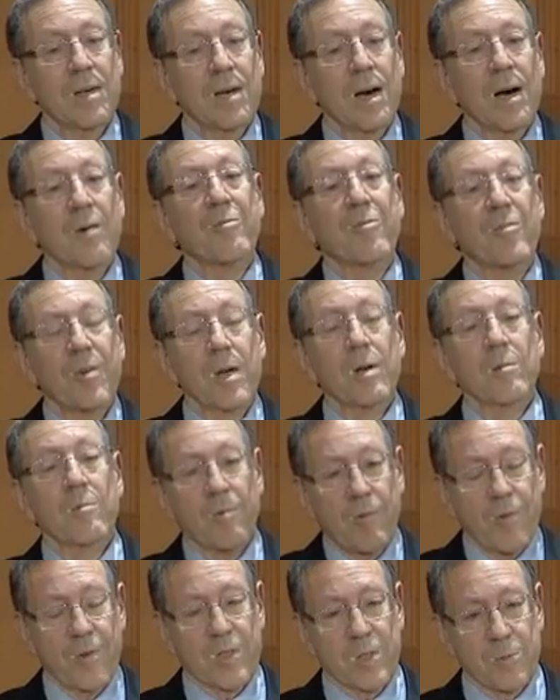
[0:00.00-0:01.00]
of freedom
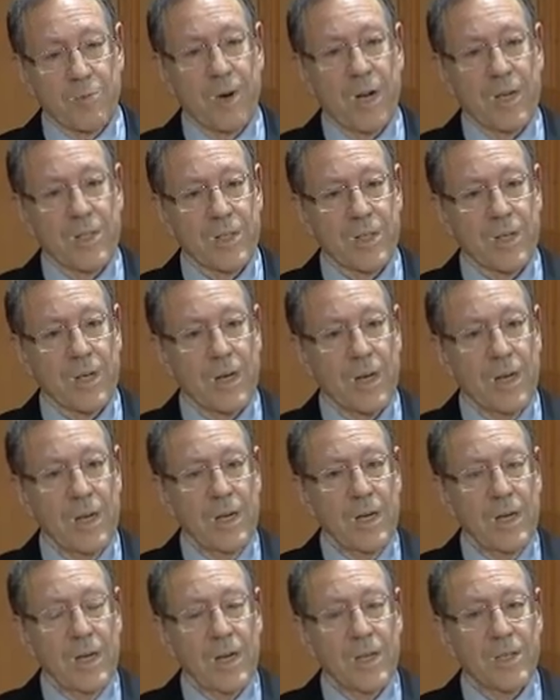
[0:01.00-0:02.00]
of expression.
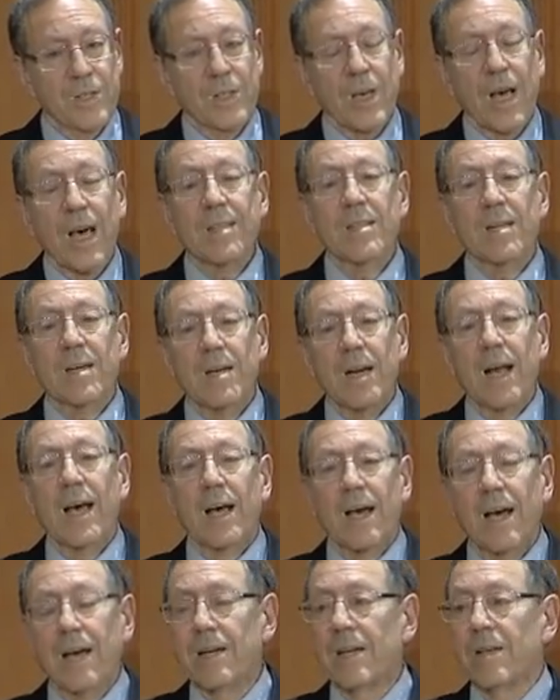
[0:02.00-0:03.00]
Iskender
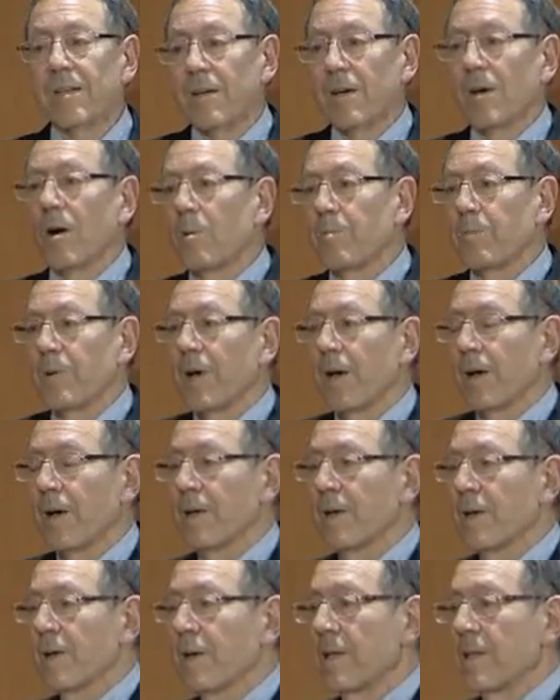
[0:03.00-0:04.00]
Nega in Ethiopia,
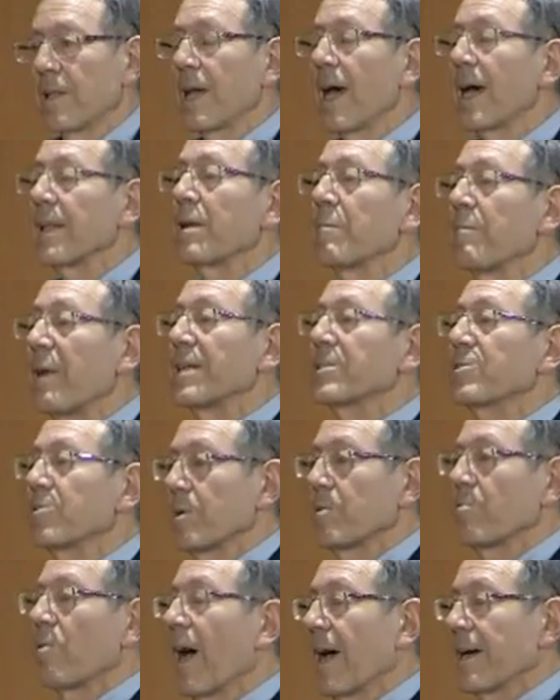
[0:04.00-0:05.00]
the
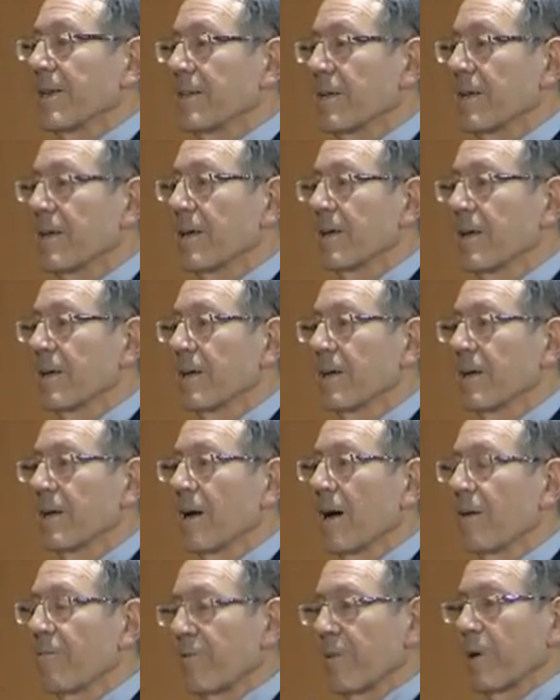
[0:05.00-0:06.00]
elementary right
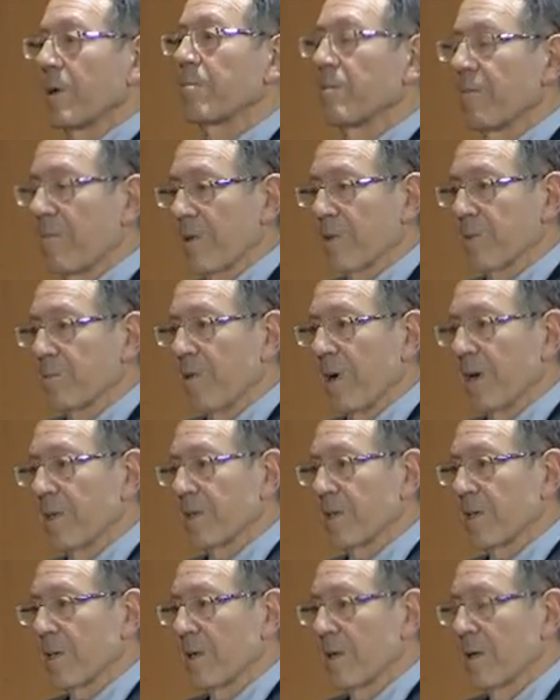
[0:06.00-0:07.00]
of freedom of
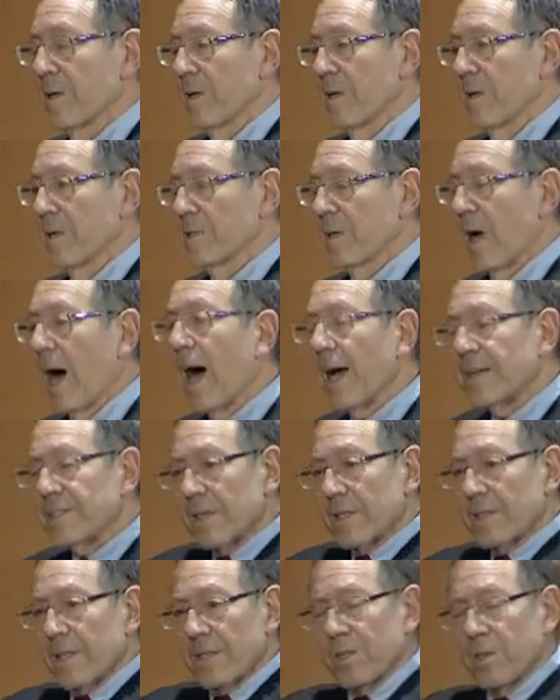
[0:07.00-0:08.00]
expression.
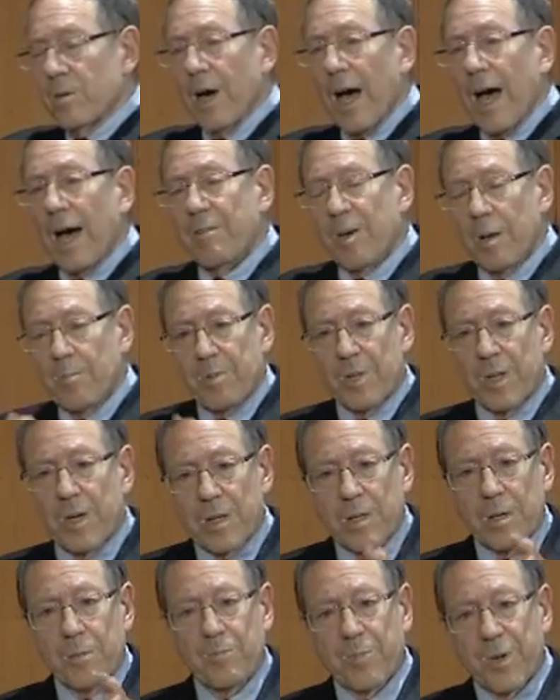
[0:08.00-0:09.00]
Isaac, that you have a
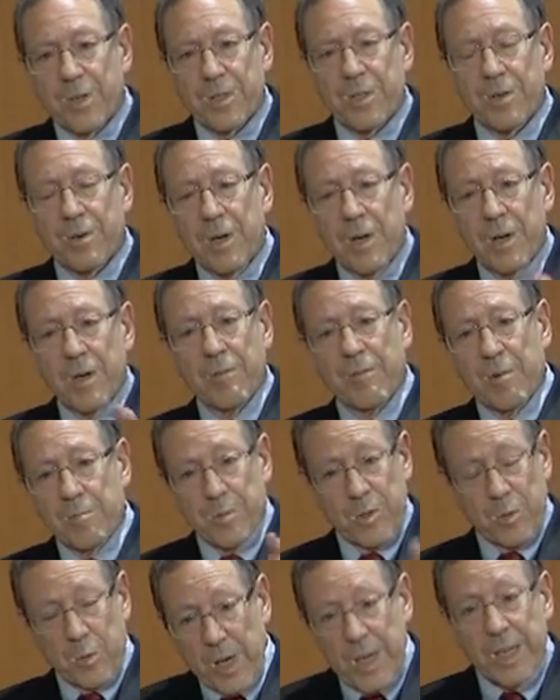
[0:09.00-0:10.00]
political prisoner from
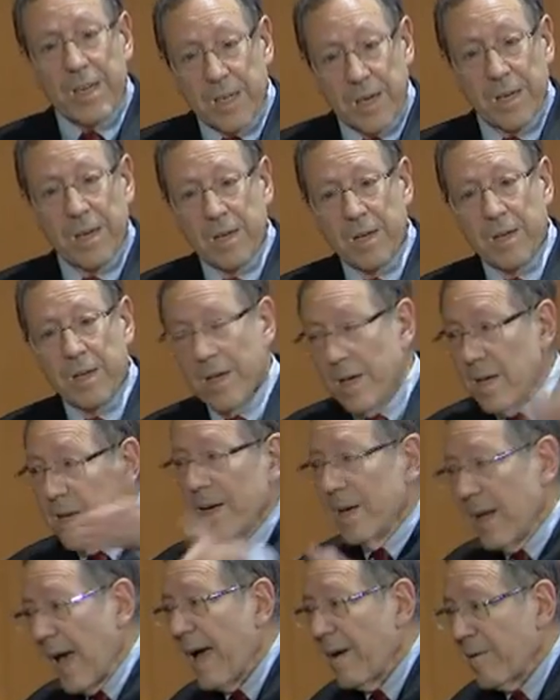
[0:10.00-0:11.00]
Sweden
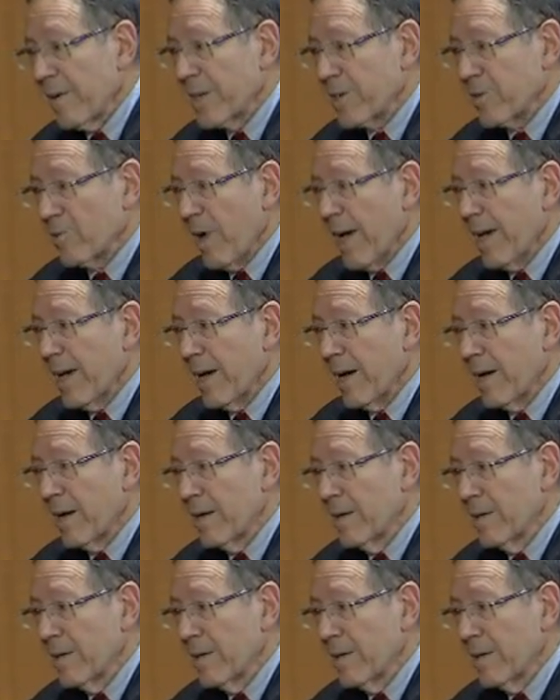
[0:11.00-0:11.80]
in Eritrea,